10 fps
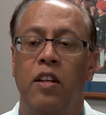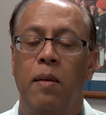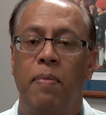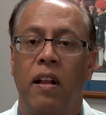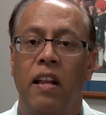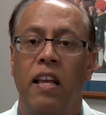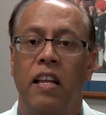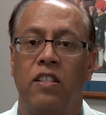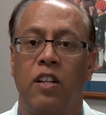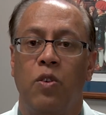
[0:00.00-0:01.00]
Typically,
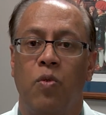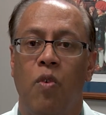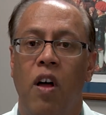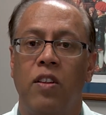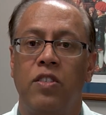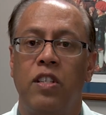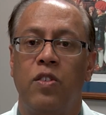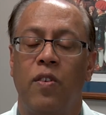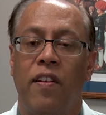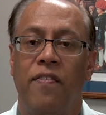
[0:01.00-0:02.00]
it's a
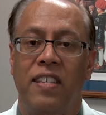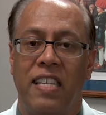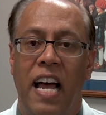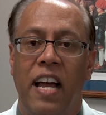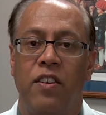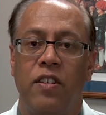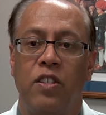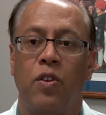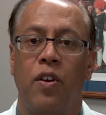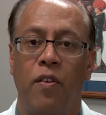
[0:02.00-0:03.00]
neurologist or a
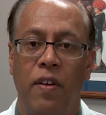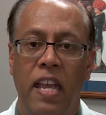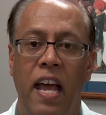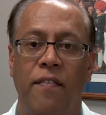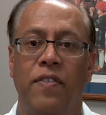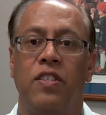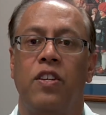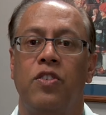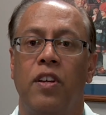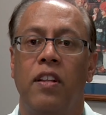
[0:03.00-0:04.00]
physiatrist or a rehab
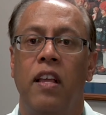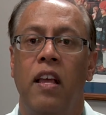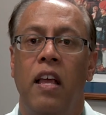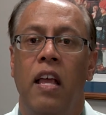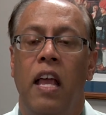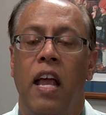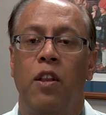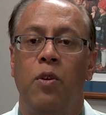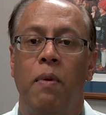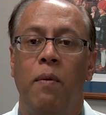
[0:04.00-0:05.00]
physician,
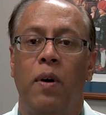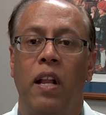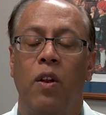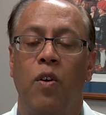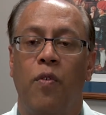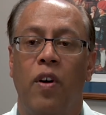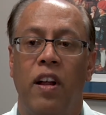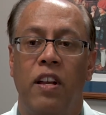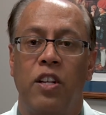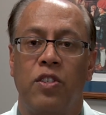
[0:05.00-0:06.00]
and you may want to look for
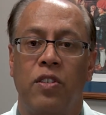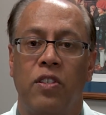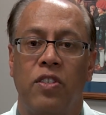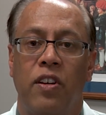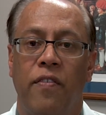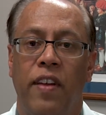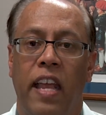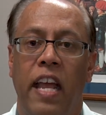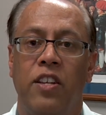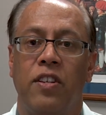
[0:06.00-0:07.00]
additional
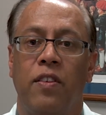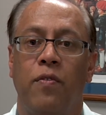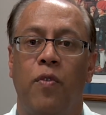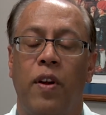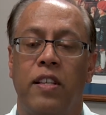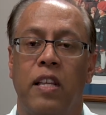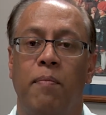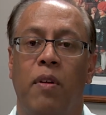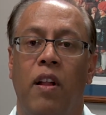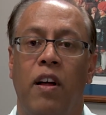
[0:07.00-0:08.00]
certification. For
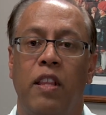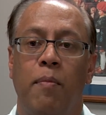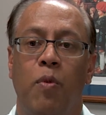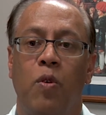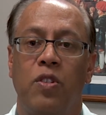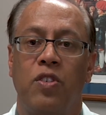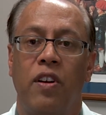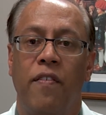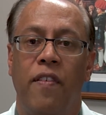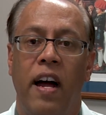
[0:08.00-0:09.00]
example, are they board
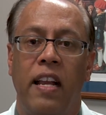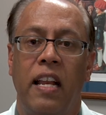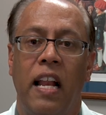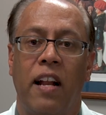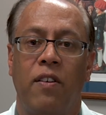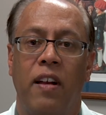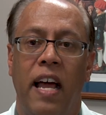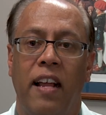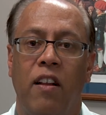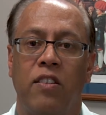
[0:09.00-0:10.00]
certified in
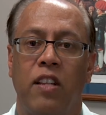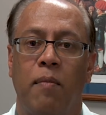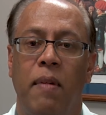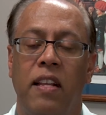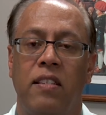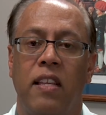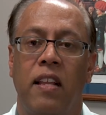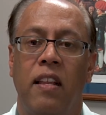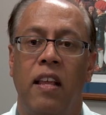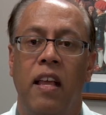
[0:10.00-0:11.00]
electrodiagnostic medicine?